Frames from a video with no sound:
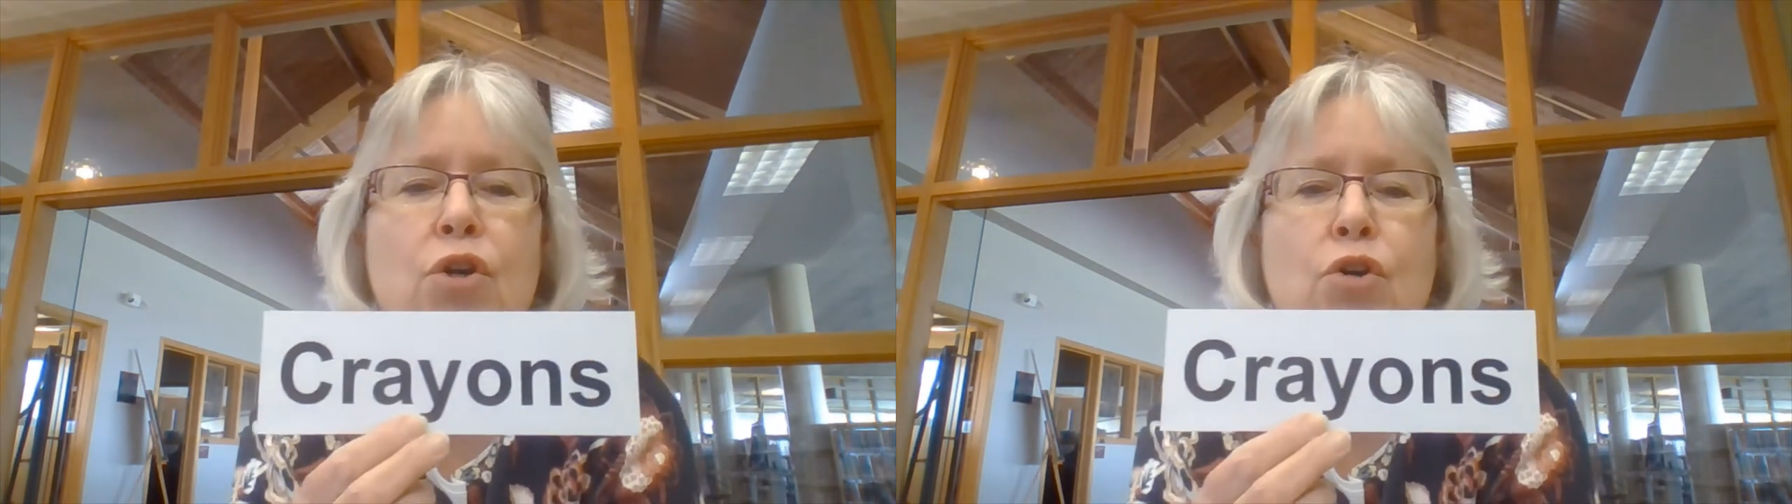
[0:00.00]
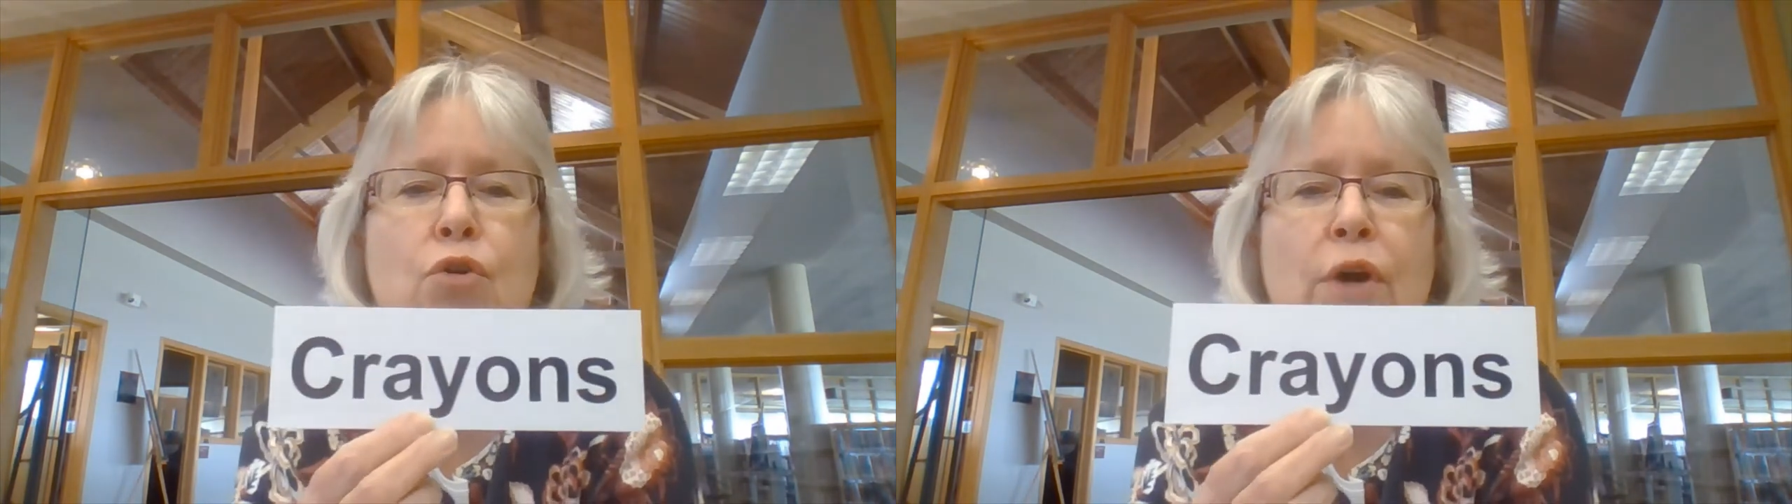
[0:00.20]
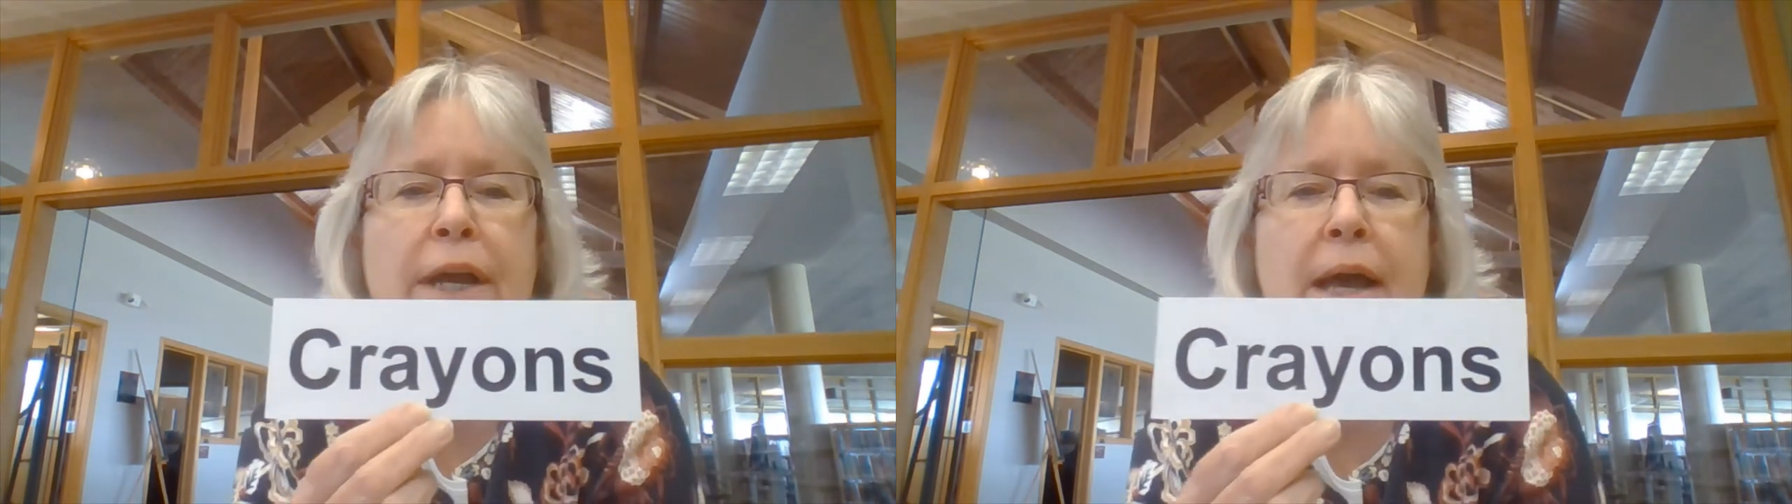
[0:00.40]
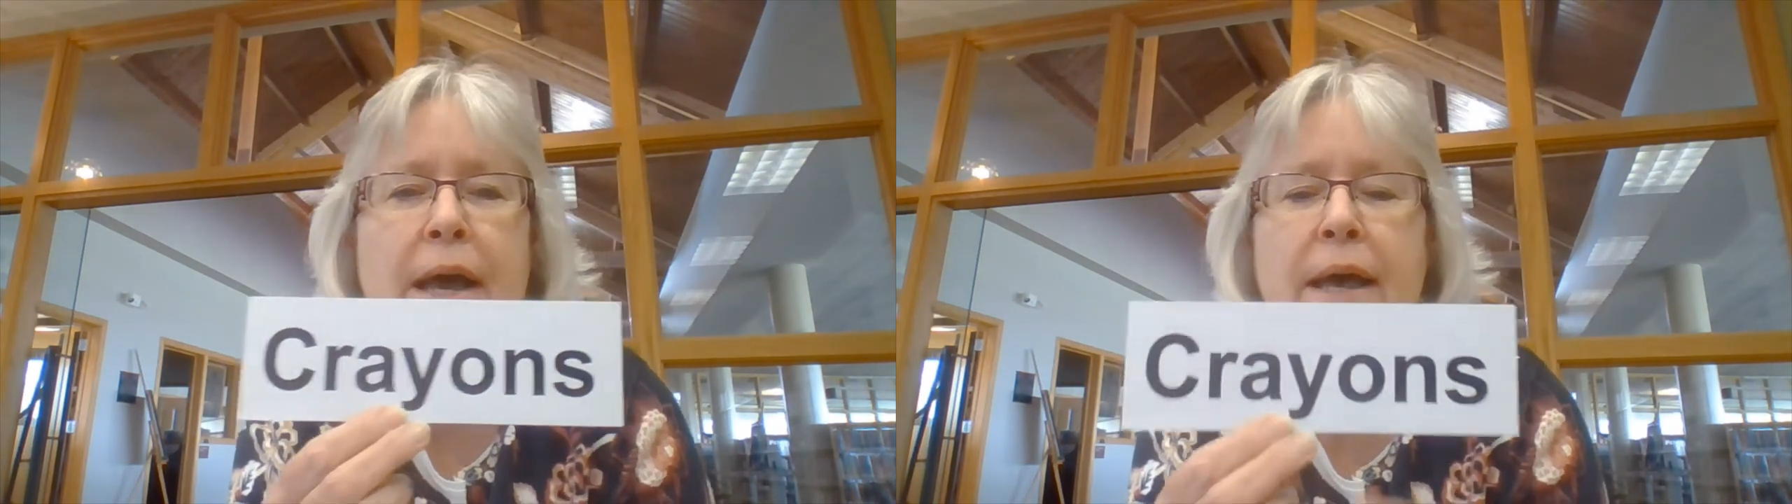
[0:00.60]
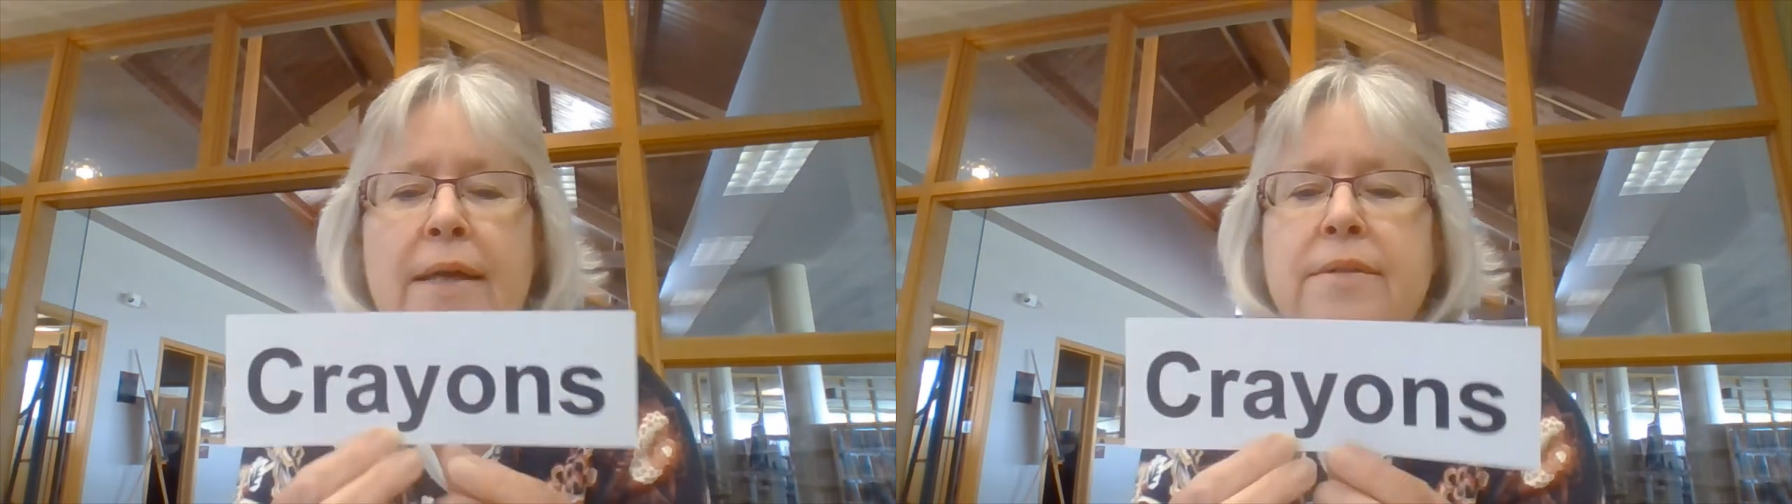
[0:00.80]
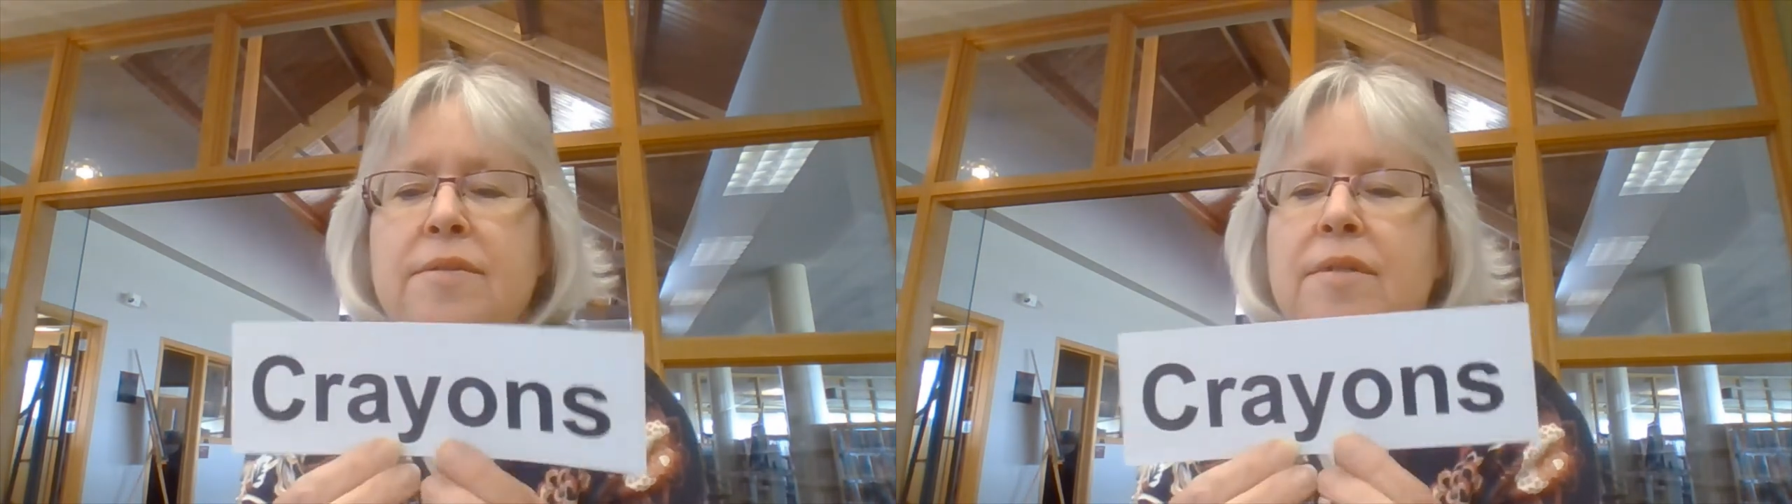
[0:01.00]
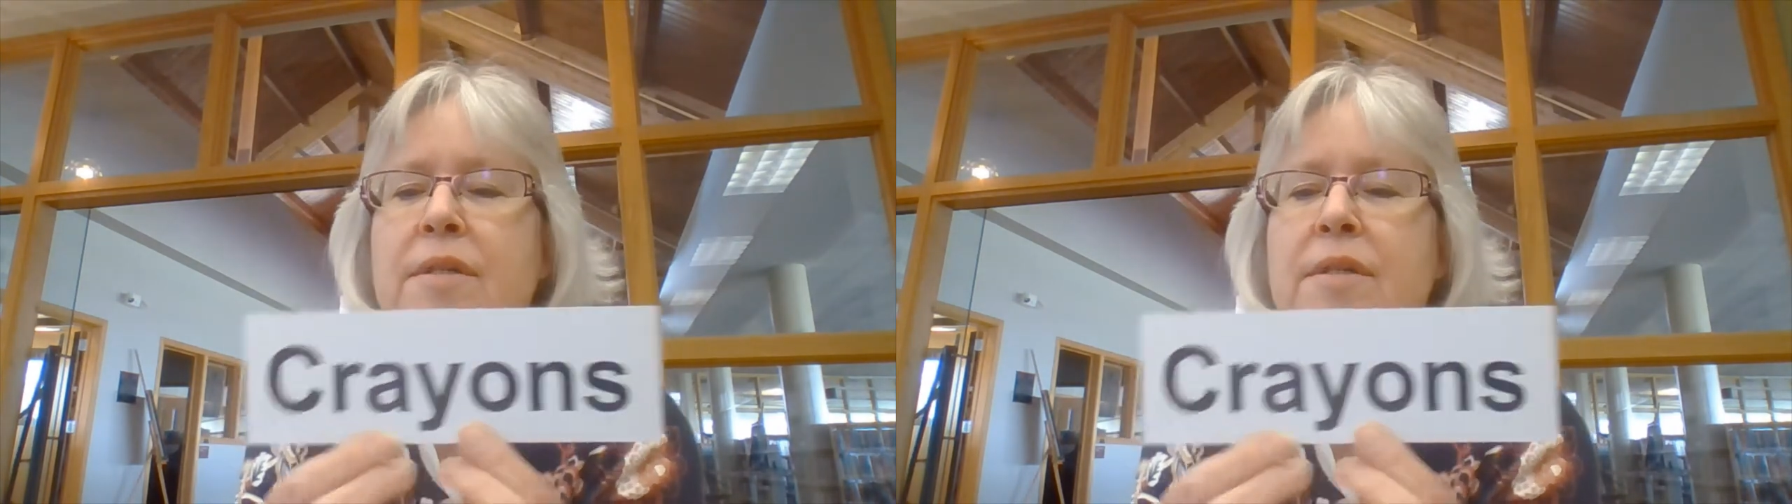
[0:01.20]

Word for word: crayons.